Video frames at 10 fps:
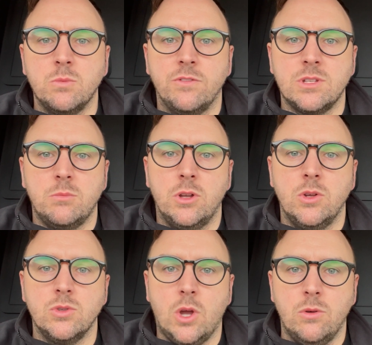with someone
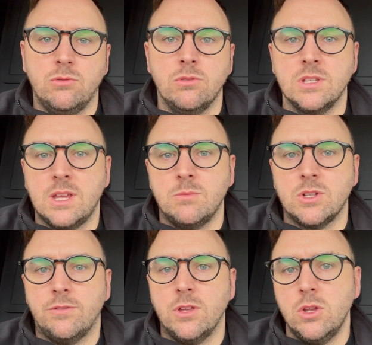who's going through the same
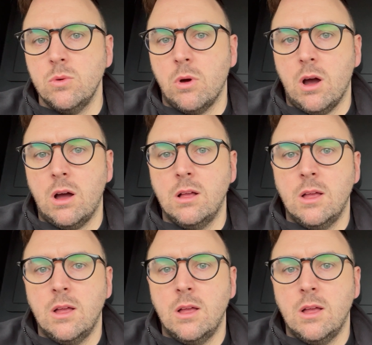stuff that you are,